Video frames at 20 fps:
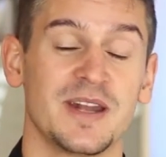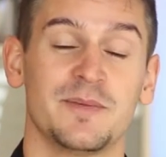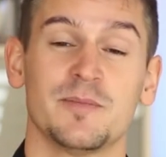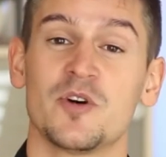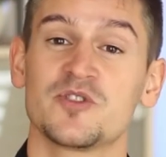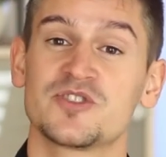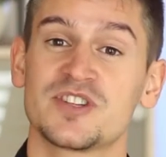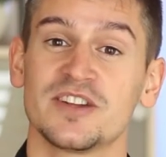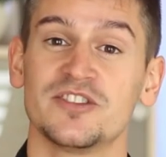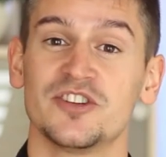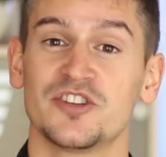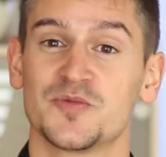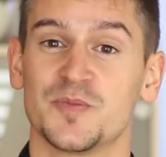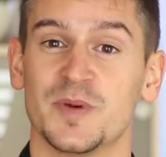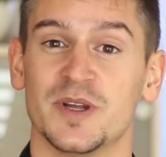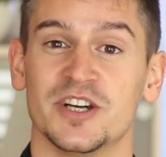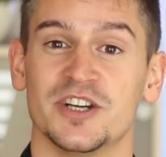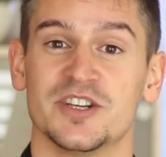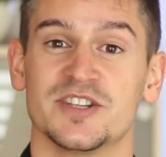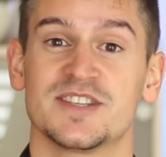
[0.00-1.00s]
and most other
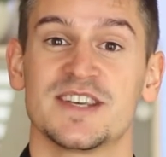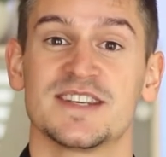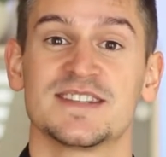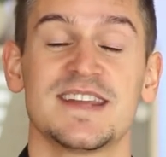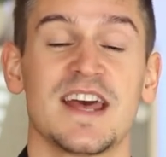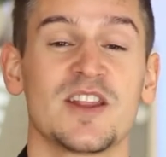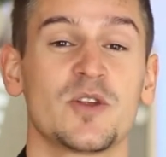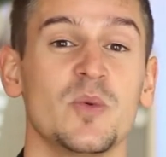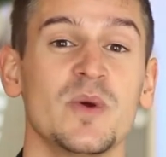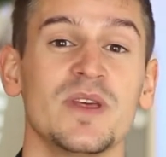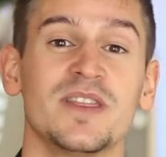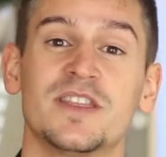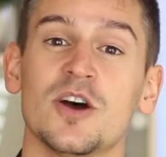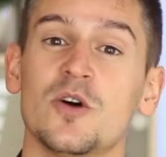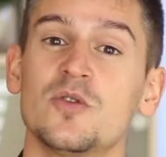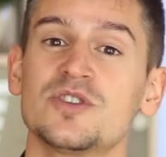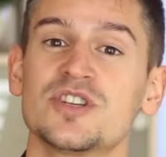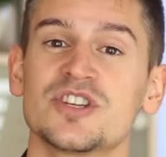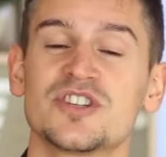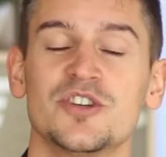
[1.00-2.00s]
spinners is that we
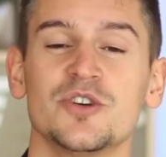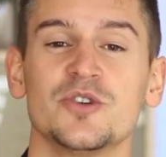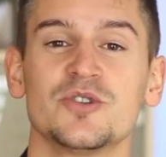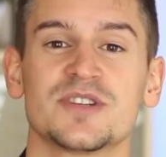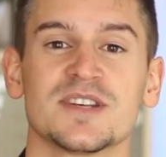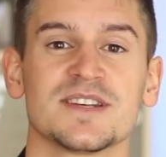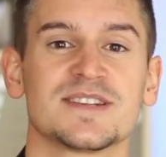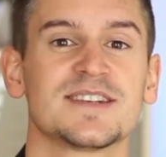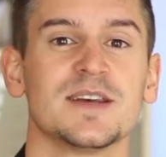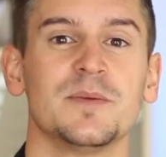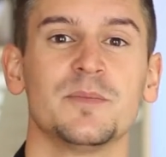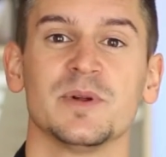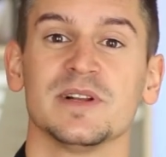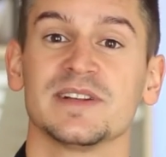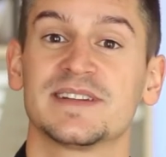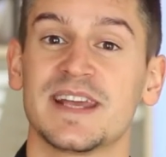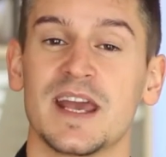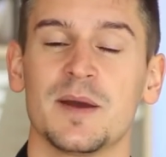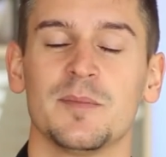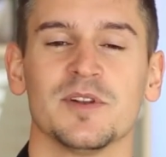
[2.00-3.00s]
don't just use a
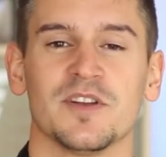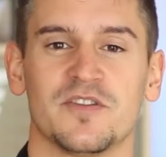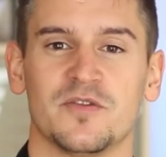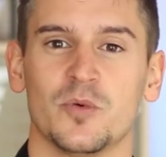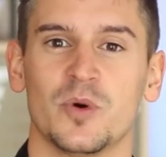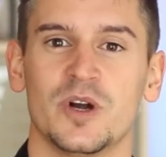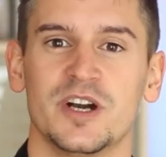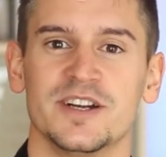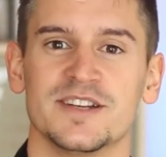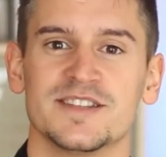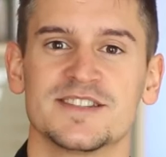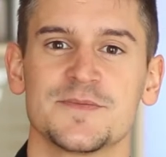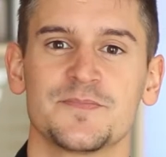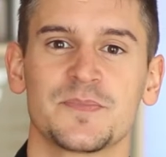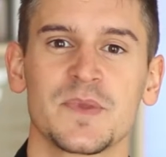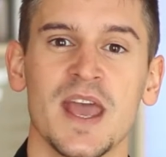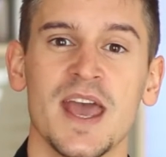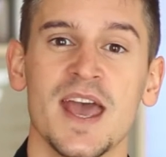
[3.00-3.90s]
simple table of words.